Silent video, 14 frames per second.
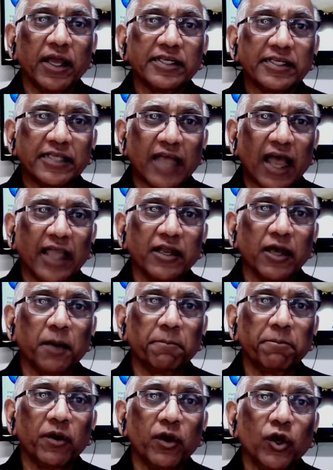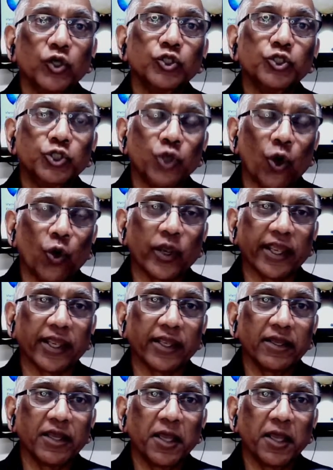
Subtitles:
tied up, choking,